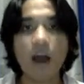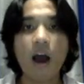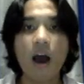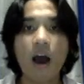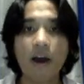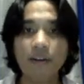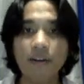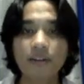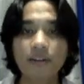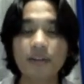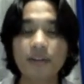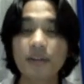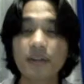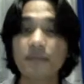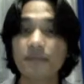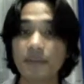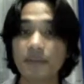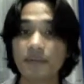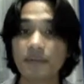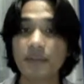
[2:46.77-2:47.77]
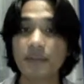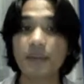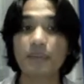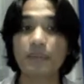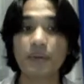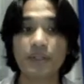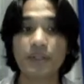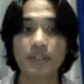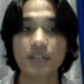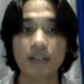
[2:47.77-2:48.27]

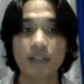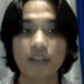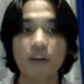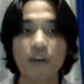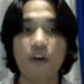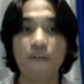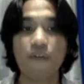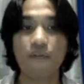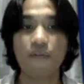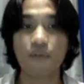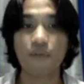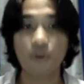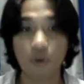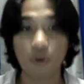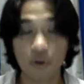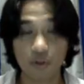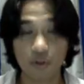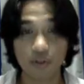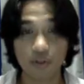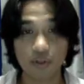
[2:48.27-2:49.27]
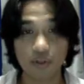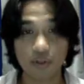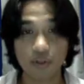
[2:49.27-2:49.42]
150% of cost.